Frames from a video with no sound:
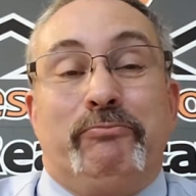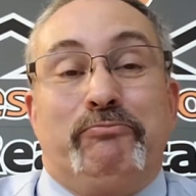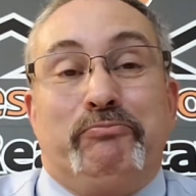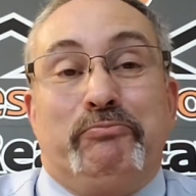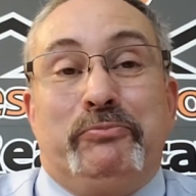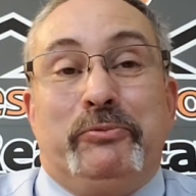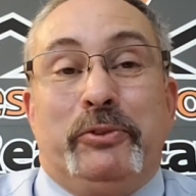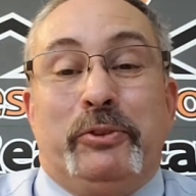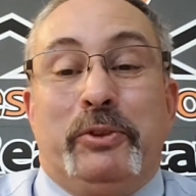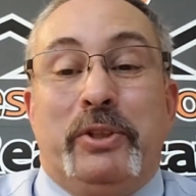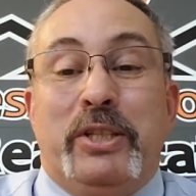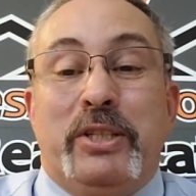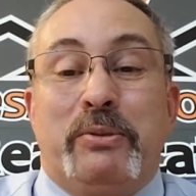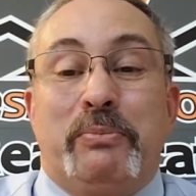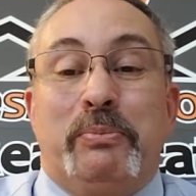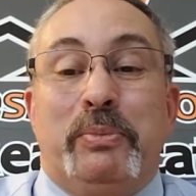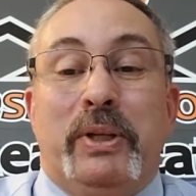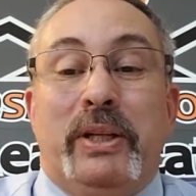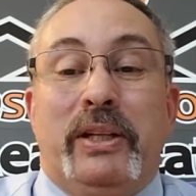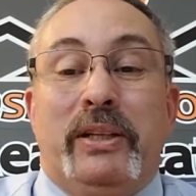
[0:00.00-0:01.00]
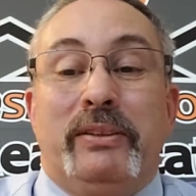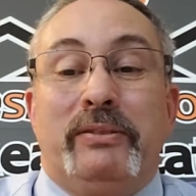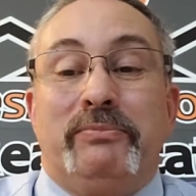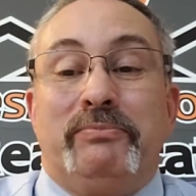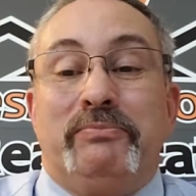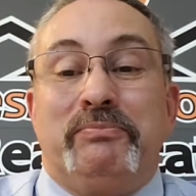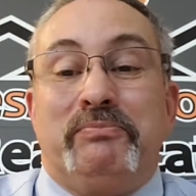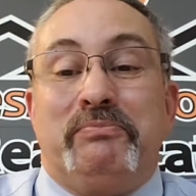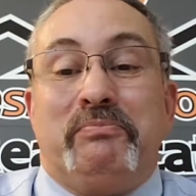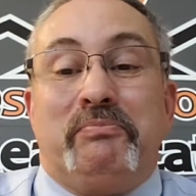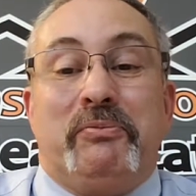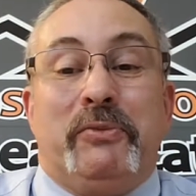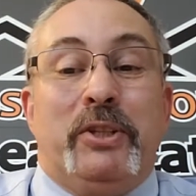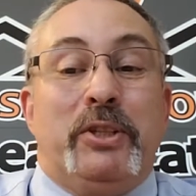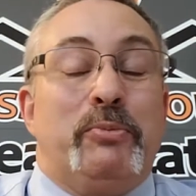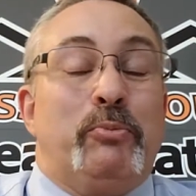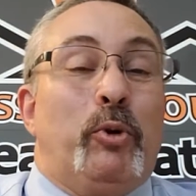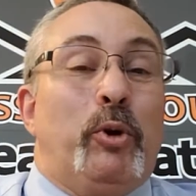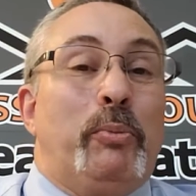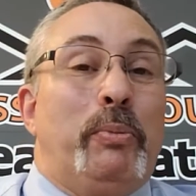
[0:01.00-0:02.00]
The reason being,
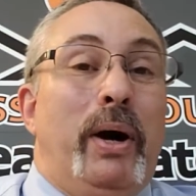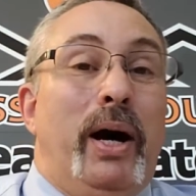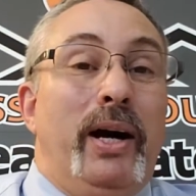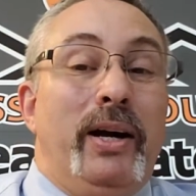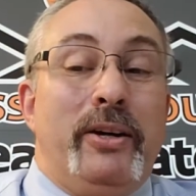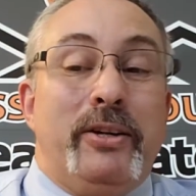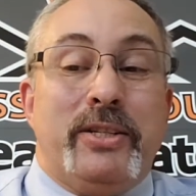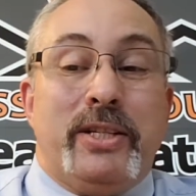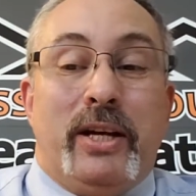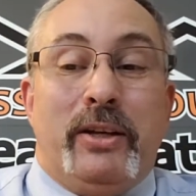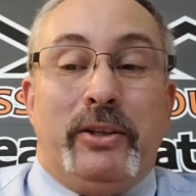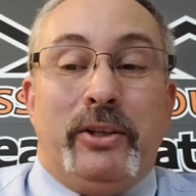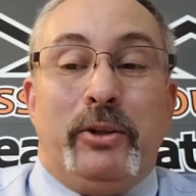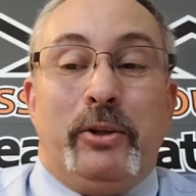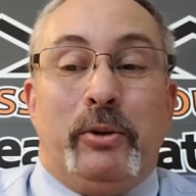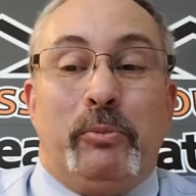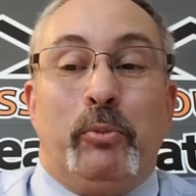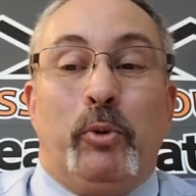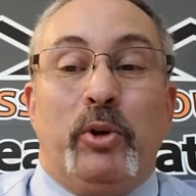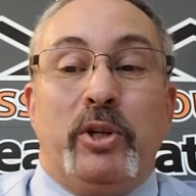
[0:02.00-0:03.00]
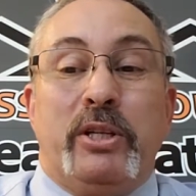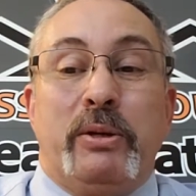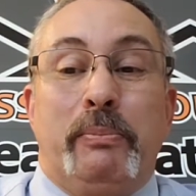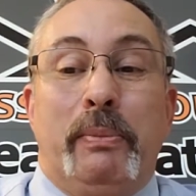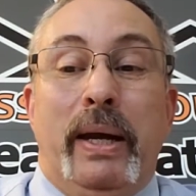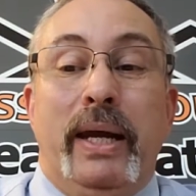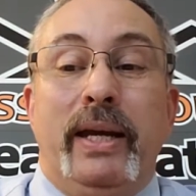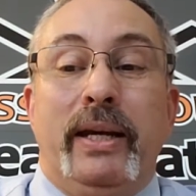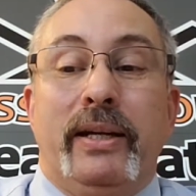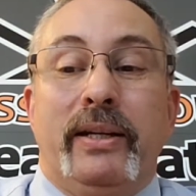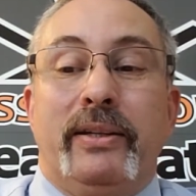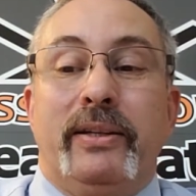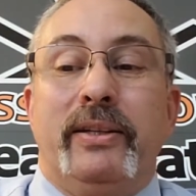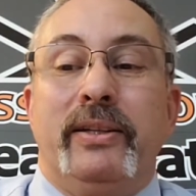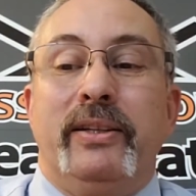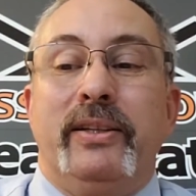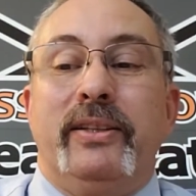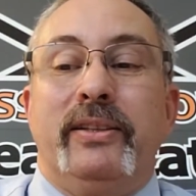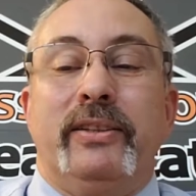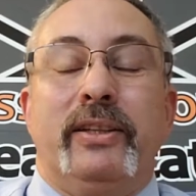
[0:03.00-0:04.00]
there's more buyers out there or more
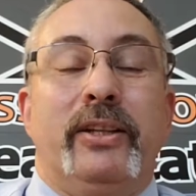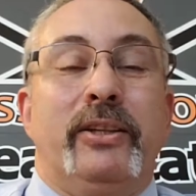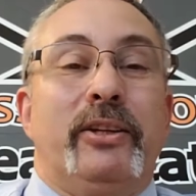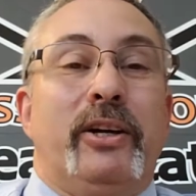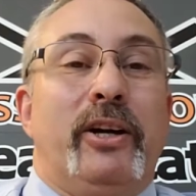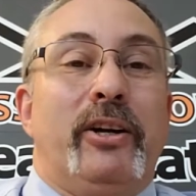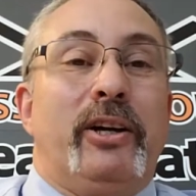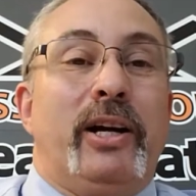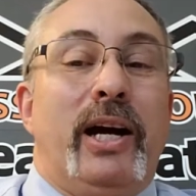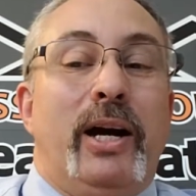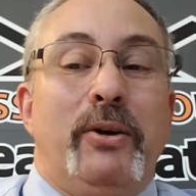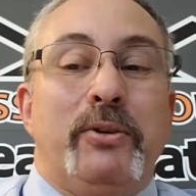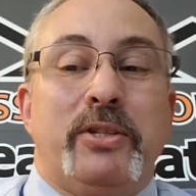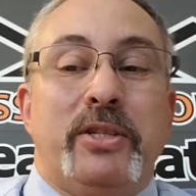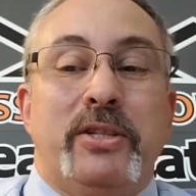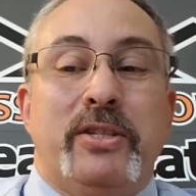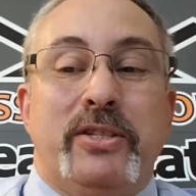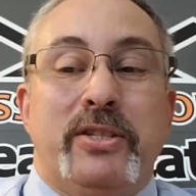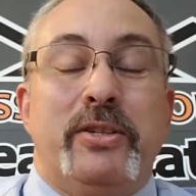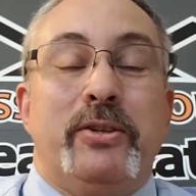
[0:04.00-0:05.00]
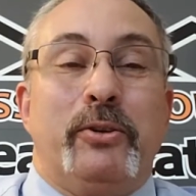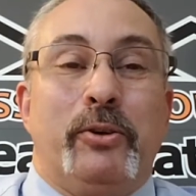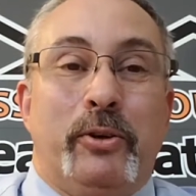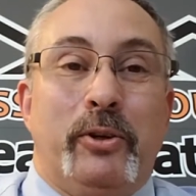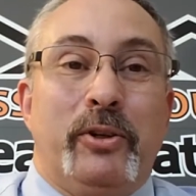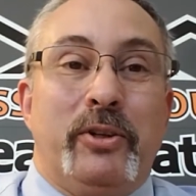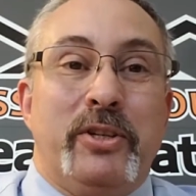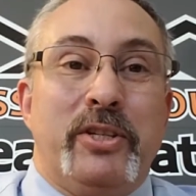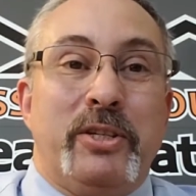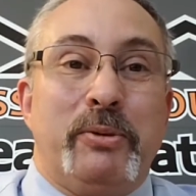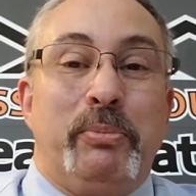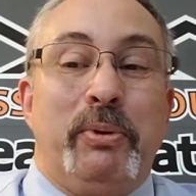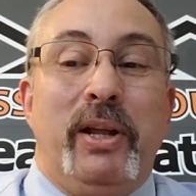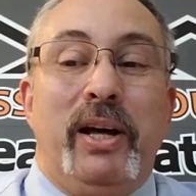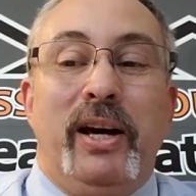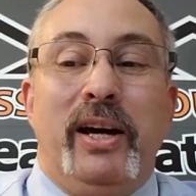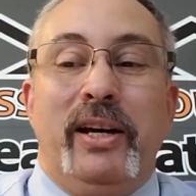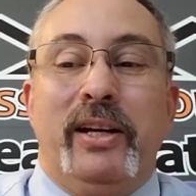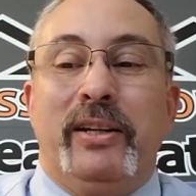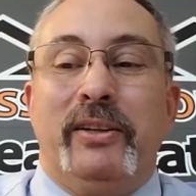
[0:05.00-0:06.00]
demand than there are houses or
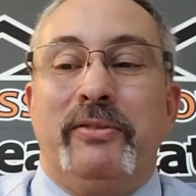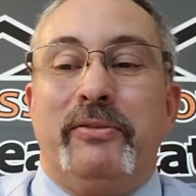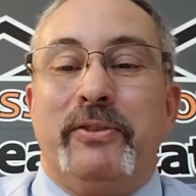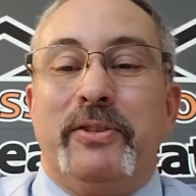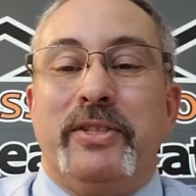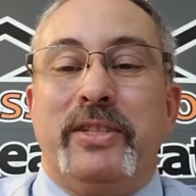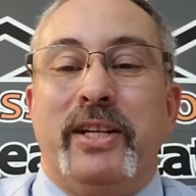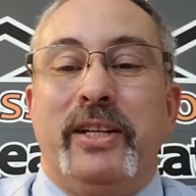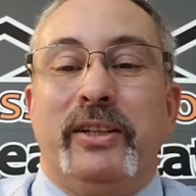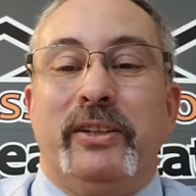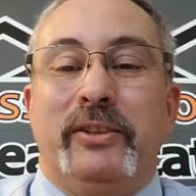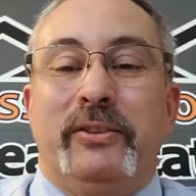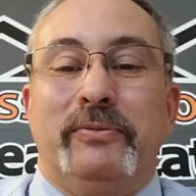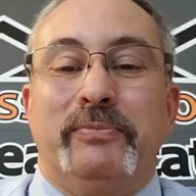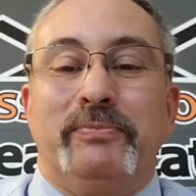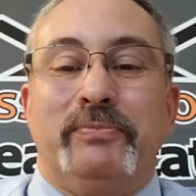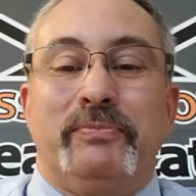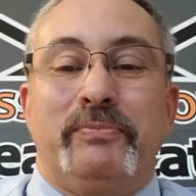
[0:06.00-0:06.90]
supply for sale.